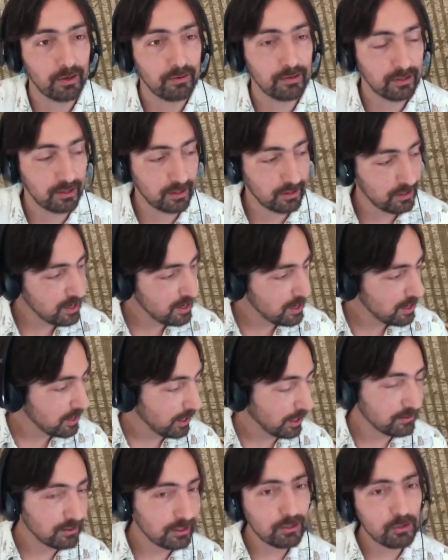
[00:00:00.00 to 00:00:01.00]
And
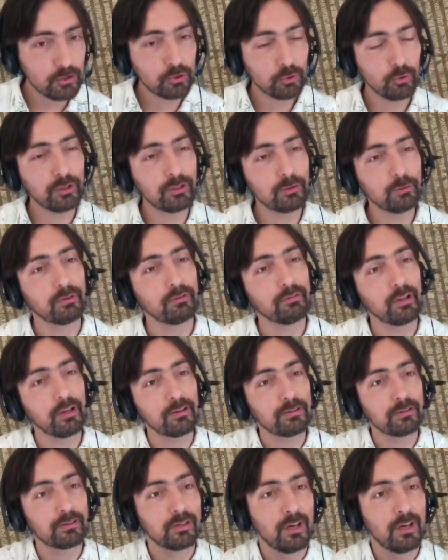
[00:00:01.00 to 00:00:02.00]
I think you joined one of those.